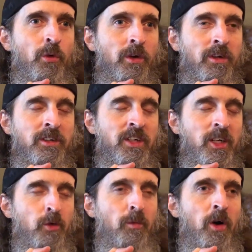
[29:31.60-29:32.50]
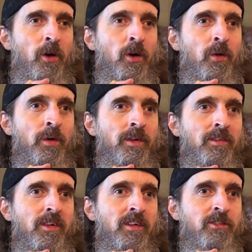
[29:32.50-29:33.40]
gonna check tomorrow and
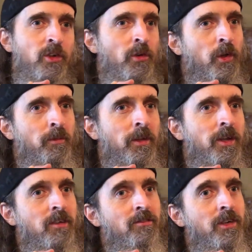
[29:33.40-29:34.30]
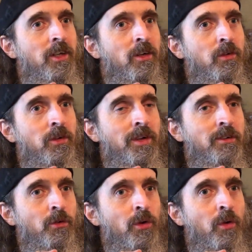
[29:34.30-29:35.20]
if so that'll be the next video and you guys
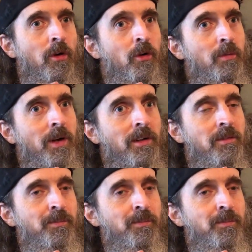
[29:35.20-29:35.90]
will know all about it.